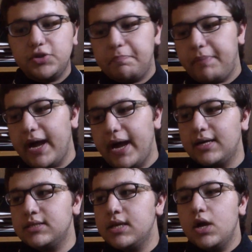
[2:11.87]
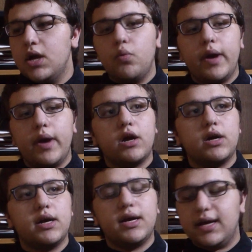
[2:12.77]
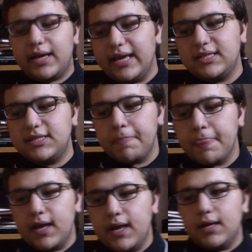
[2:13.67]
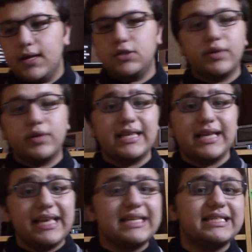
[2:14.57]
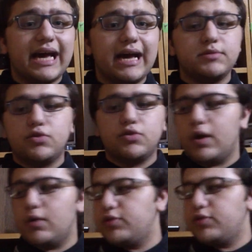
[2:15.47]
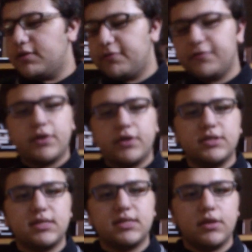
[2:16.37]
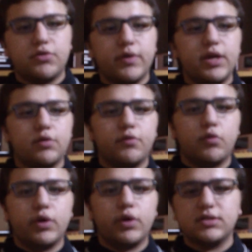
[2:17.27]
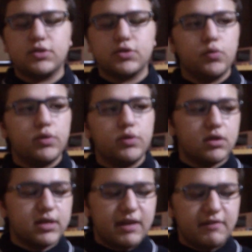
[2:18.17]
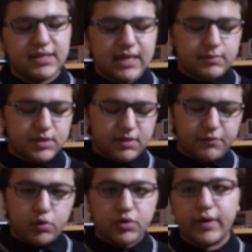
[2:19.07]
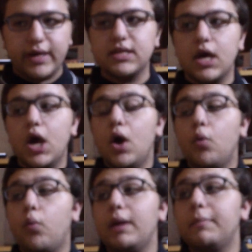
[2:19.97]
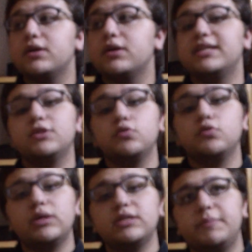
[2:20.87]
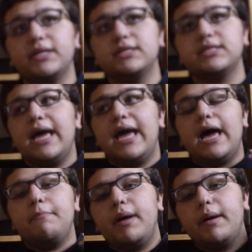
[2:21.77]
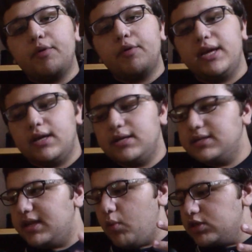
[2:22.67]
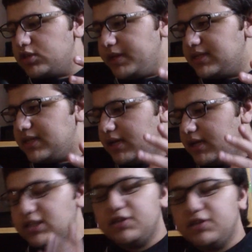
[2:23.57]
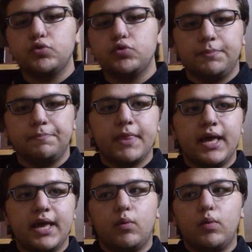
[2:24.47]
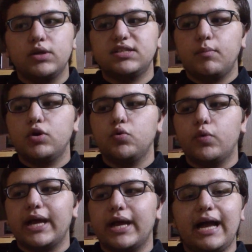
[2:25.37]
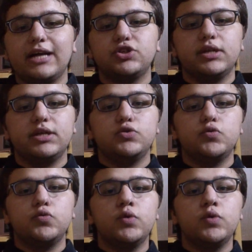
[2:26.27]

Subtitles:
Japan, where kids don't get any exams throughout their first 3 or 4 years in school. They start having exams in the 4th grade. Why? Because they don't want to build a memory. They want to build an individual. They want someone who can actually do